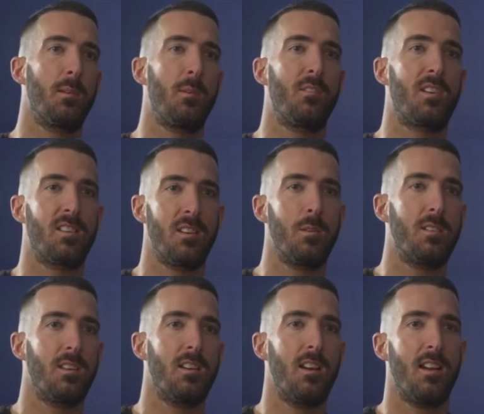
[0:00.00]
me with a
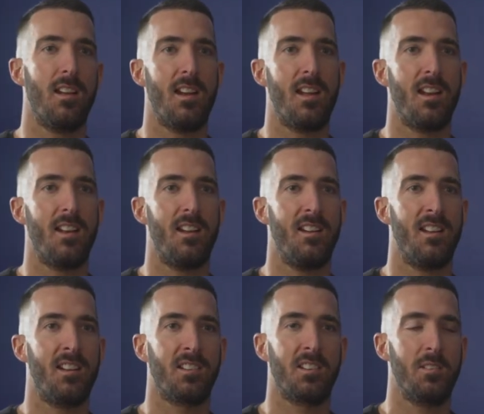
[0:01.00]
suit,
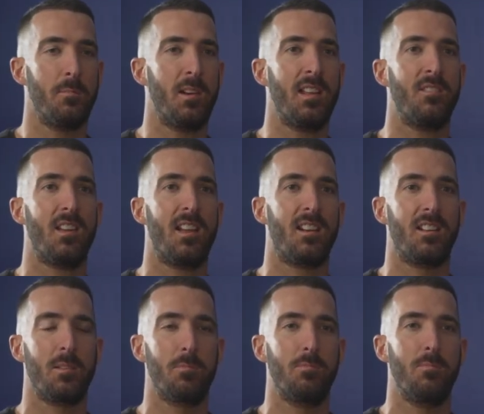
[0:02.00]
and I couldn't believe it. He had
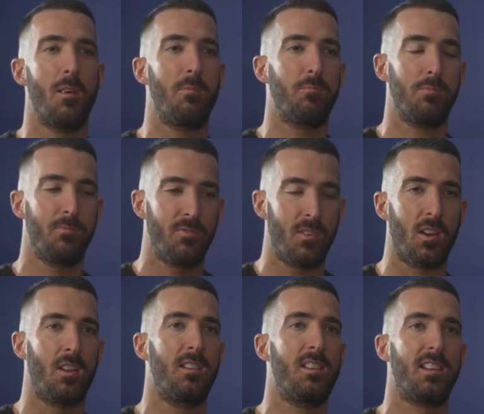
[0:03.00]
like full
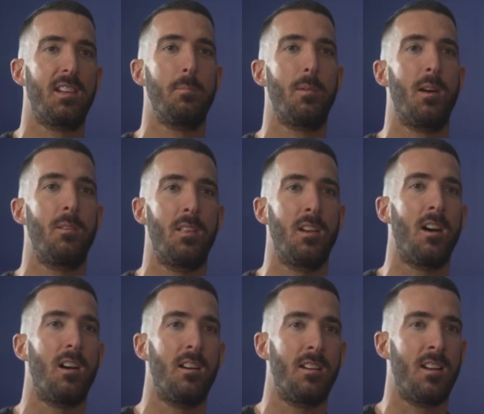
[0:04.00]
on Dickie Bow the
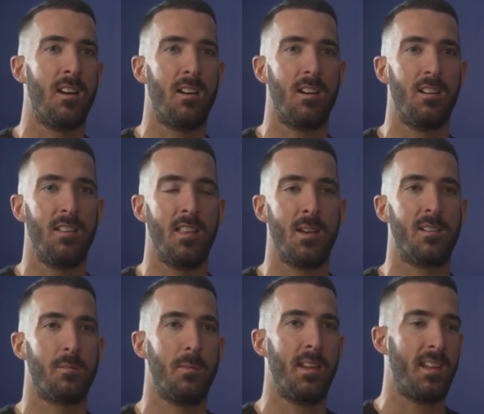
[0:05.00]
lot, and there
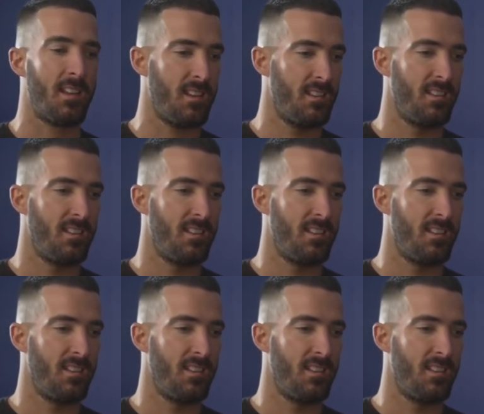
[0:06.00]
was me.